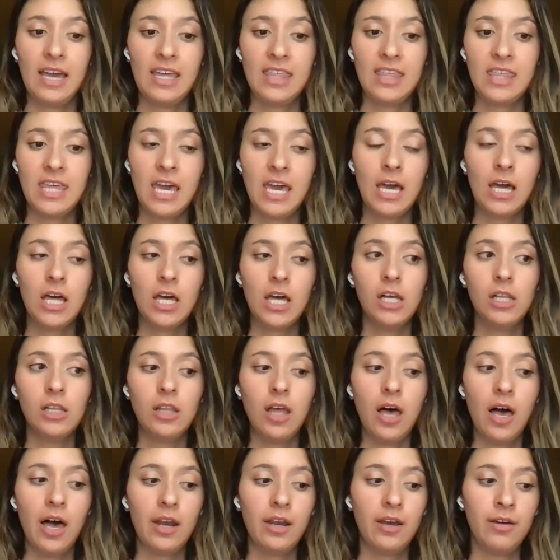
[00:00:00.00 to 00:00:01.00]
I think a
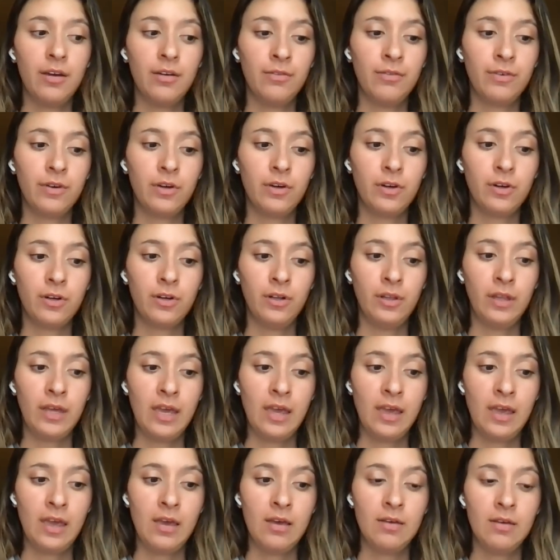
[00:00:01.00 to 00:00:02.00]
lot of
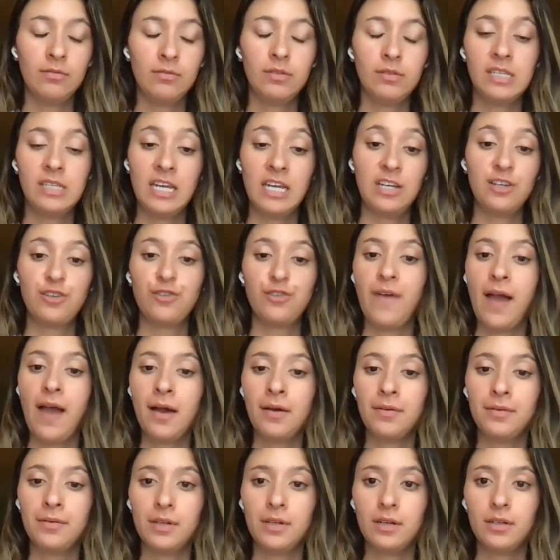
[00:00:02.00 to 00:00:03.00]
early stage
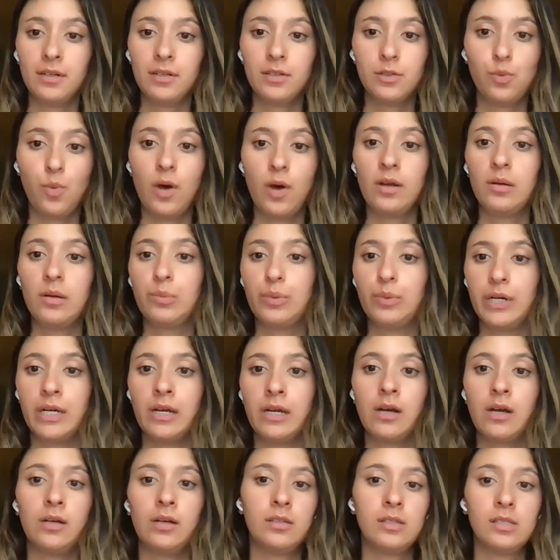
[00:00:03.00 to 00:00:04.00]
founders want to
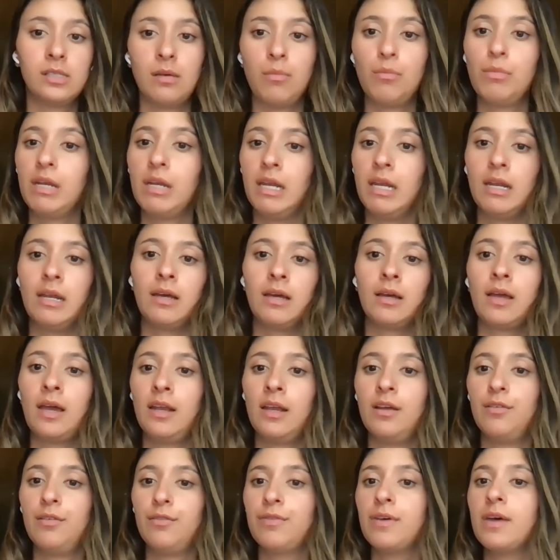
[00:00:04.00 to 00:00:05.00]
bring on somebody to
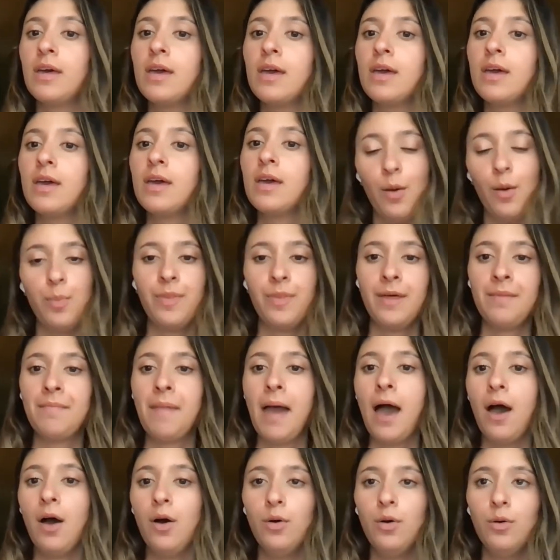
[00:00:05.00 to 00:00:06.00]
kind of help them
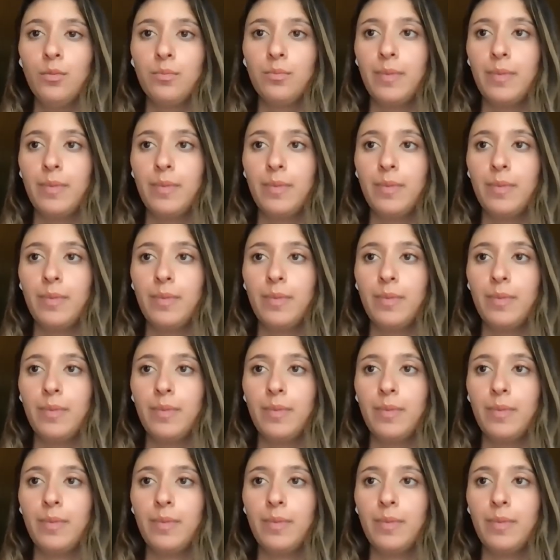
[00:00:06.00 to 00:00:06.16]
out,